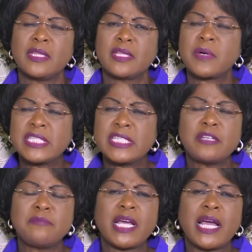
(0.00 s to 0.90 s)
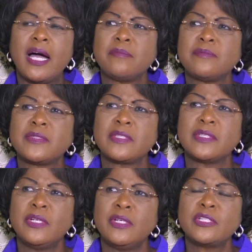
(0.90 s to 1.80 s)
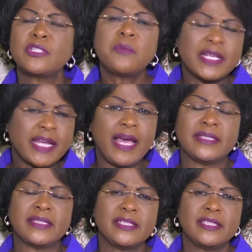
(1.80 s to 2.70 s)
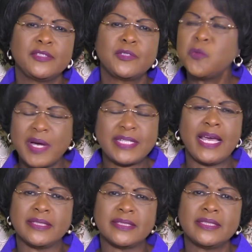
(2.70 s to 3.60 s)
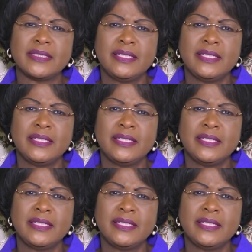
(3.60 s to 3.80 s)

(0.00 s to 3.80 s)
The question then becomes, to what end? To what end?